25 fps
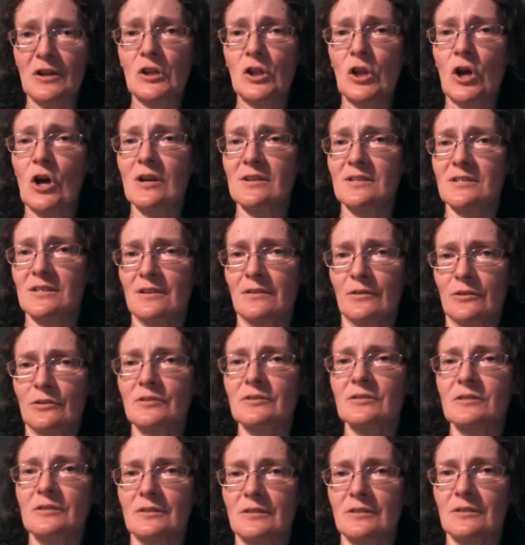glossy
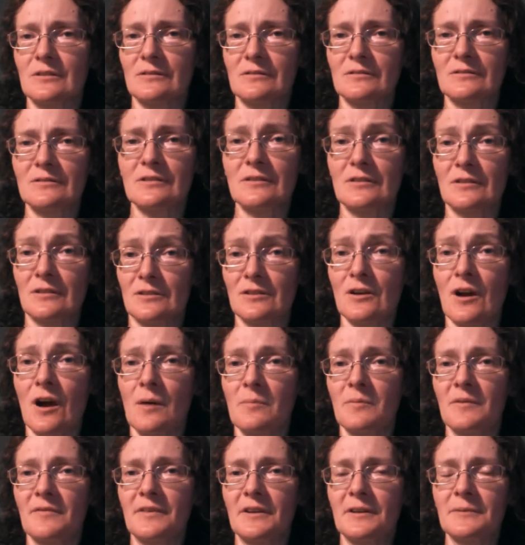look to the, to the
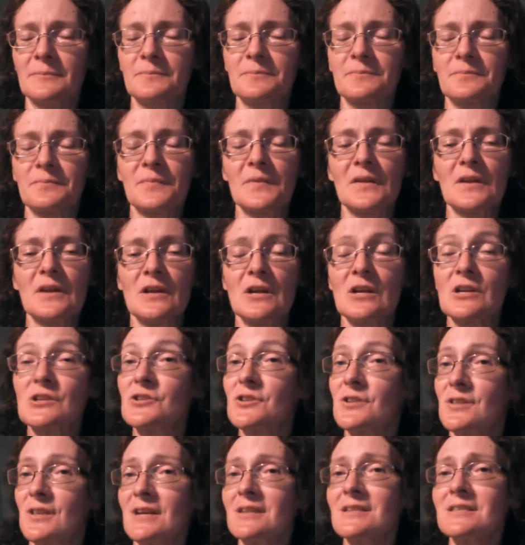top of it.
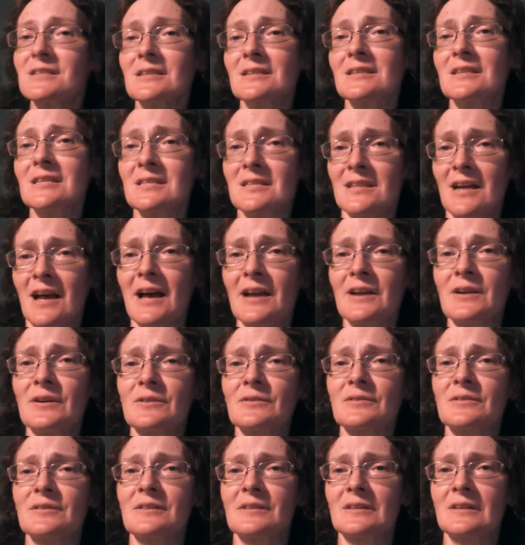So that's the
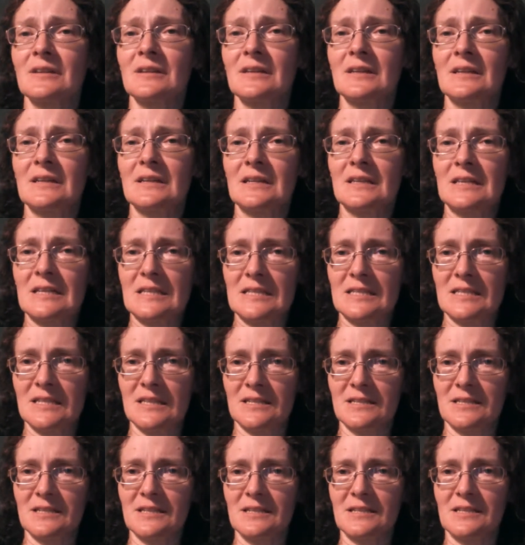desired
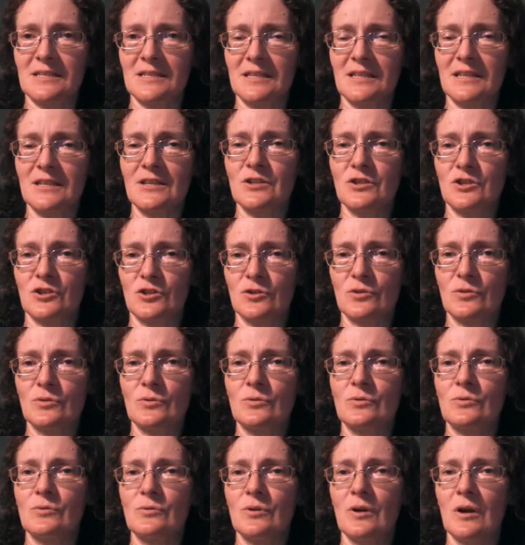consistency
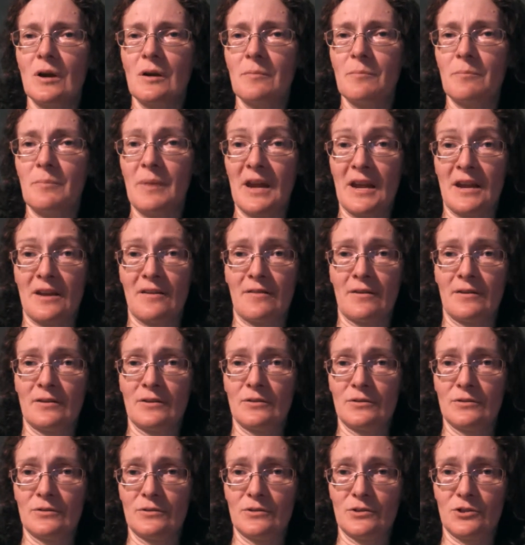to bake
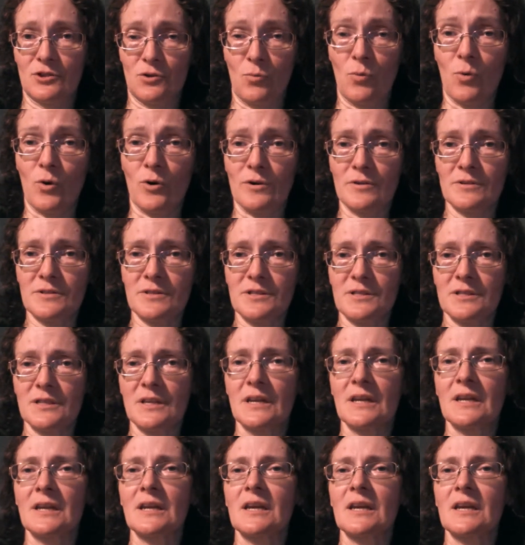towards.